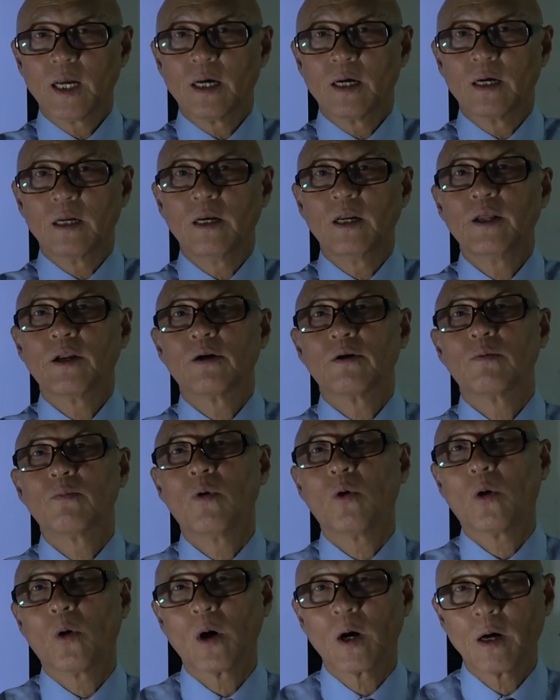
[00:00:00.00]
a little
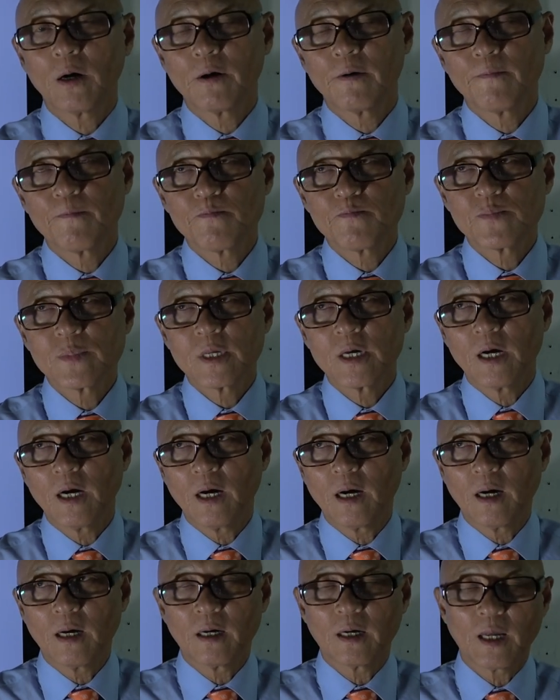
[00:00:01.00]
more
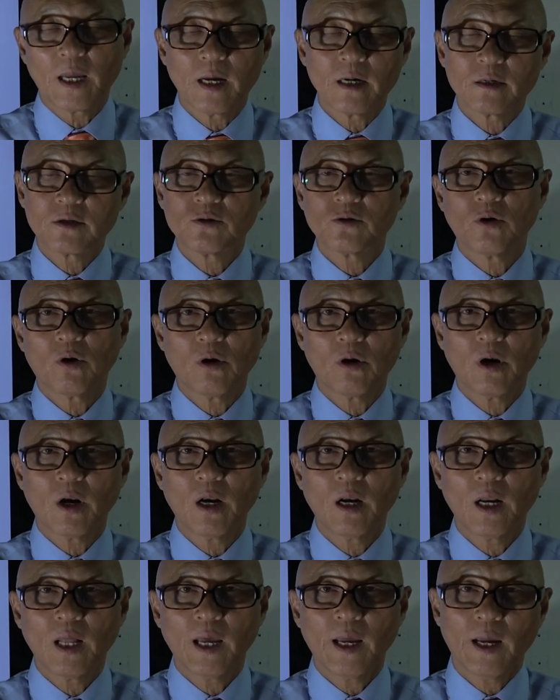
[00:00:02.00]

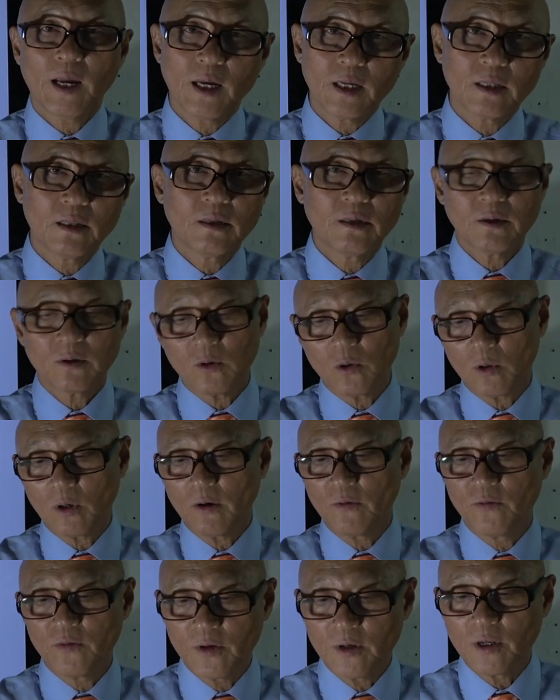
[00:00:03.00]
alcohol and
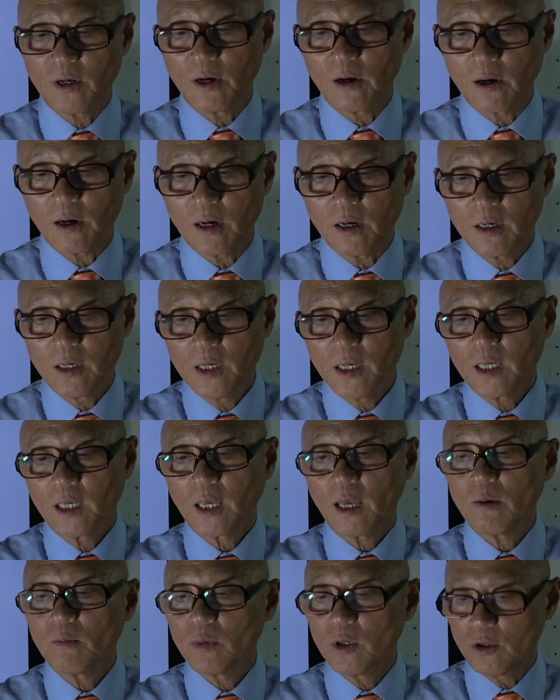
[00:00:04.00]
or vinegar
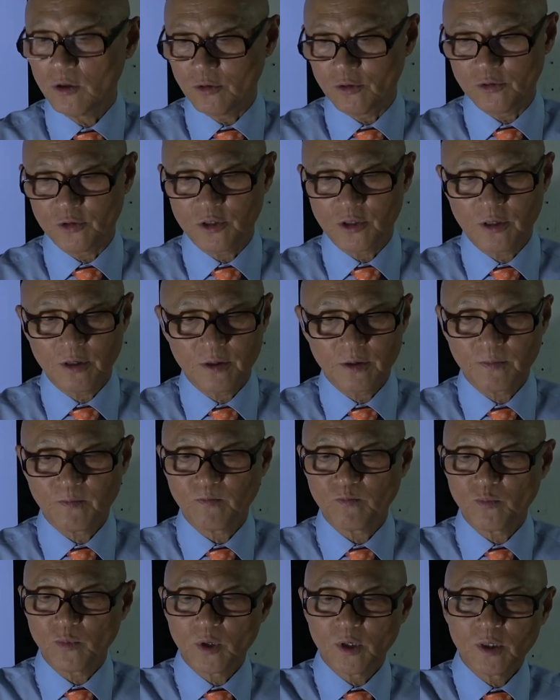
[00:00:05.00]
can be used.
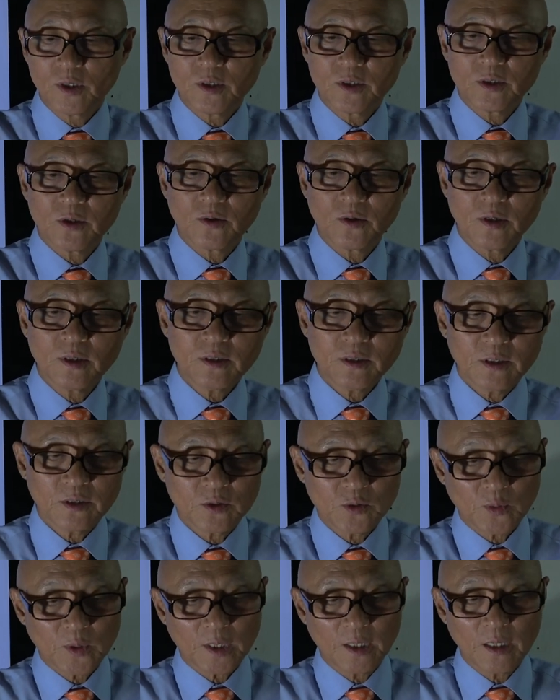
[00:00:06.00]
So this
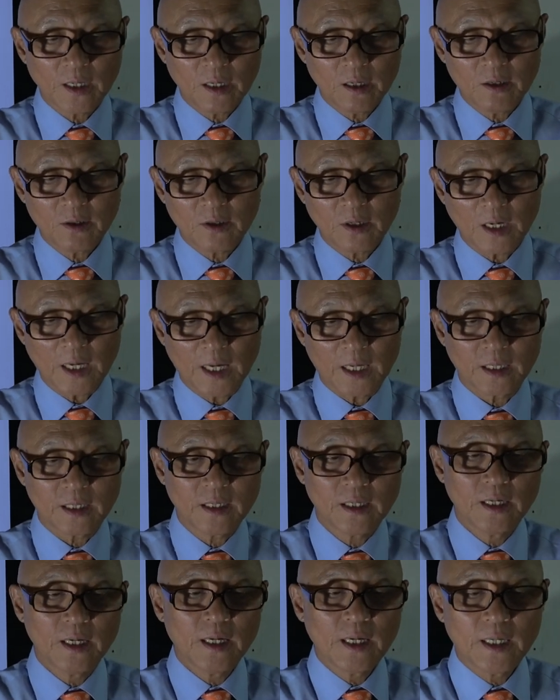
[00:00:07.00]
is what they look like.
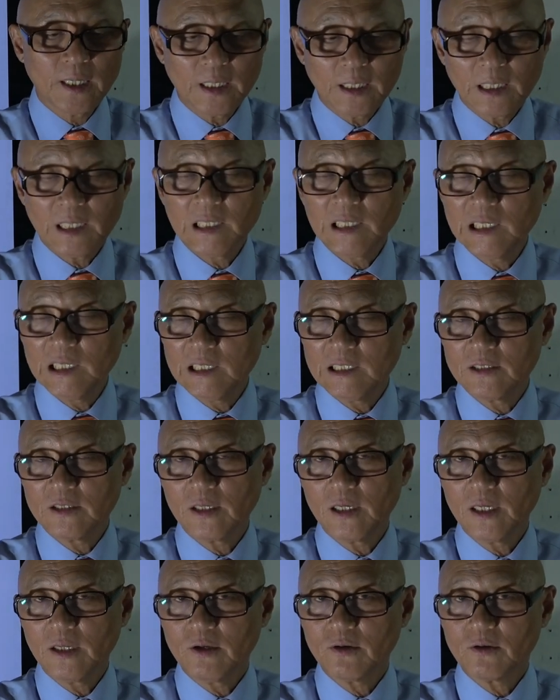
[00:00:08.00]

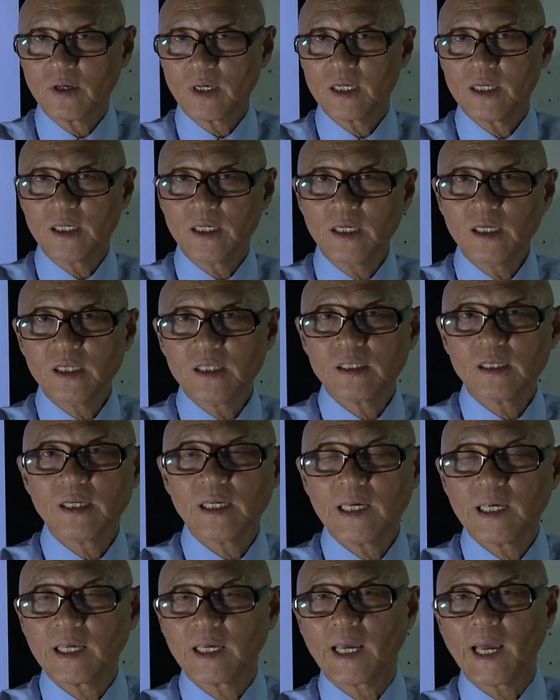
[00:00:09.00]
Easily, you can
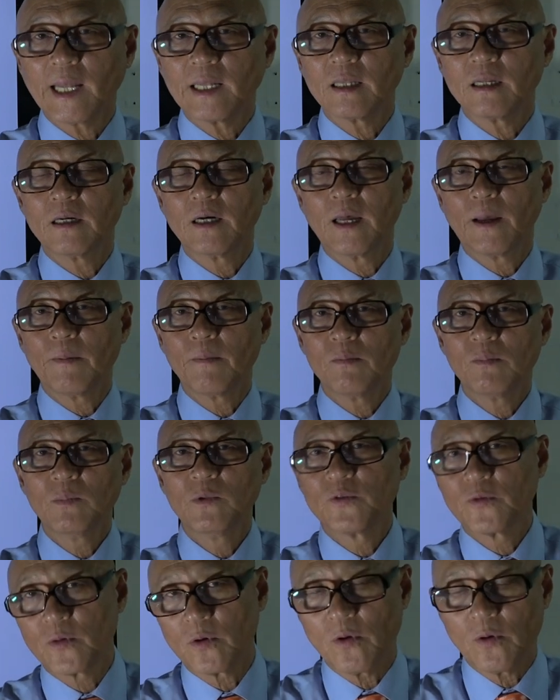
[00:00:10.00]
easily get them
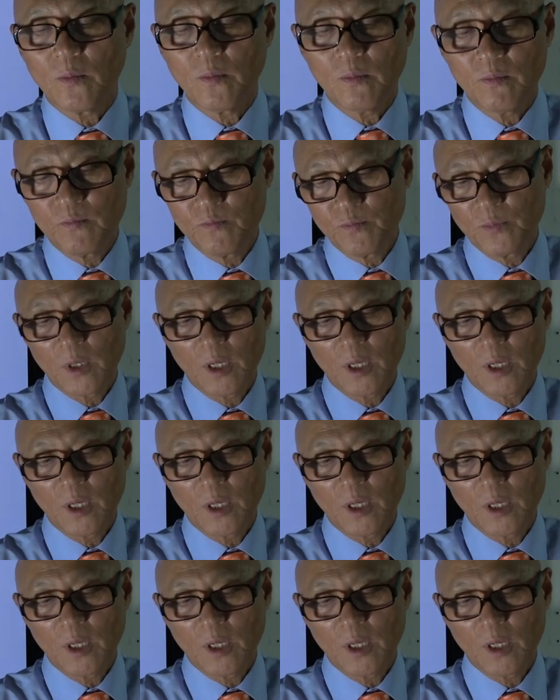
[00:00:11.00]
from